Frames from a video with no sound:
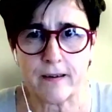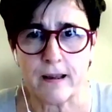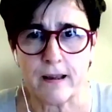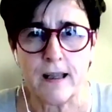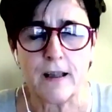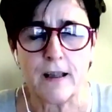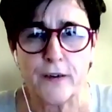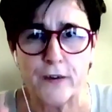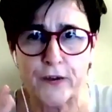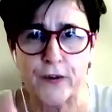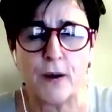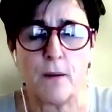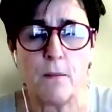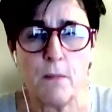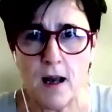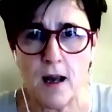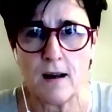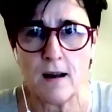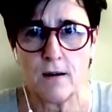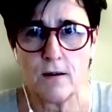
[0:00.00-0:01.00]

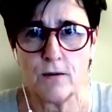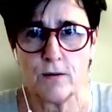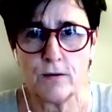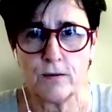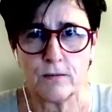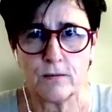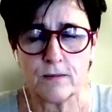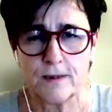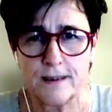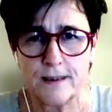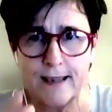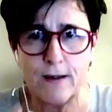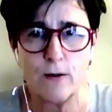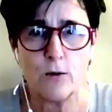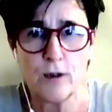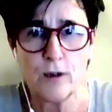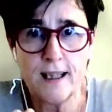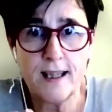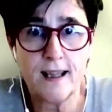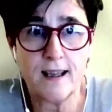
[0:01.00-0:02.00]
Somehow they
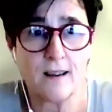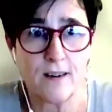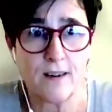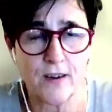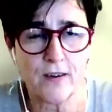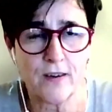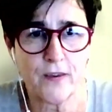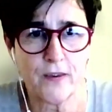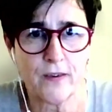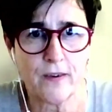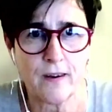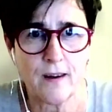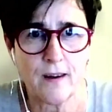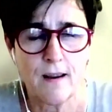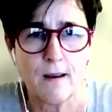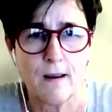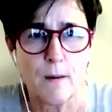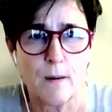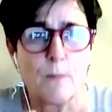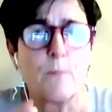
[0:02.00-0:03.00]
only exist
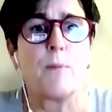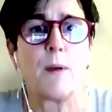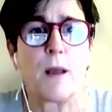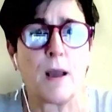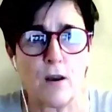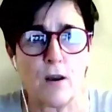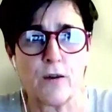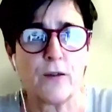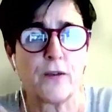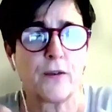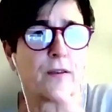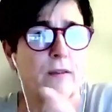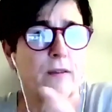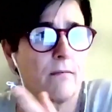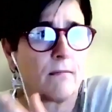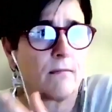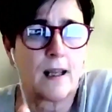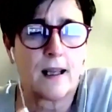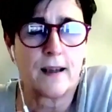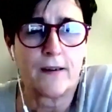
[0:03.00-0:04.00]
because they
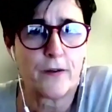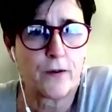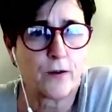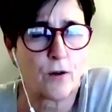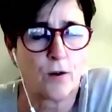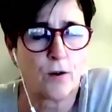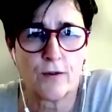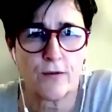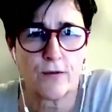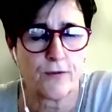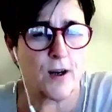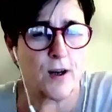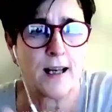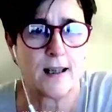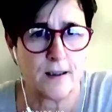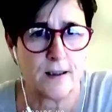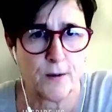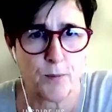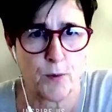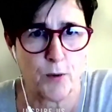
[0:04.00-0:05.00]
serve a health
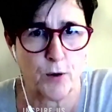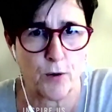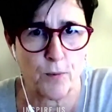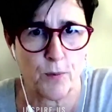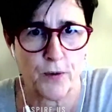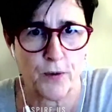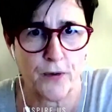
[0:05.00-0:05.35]
purpose.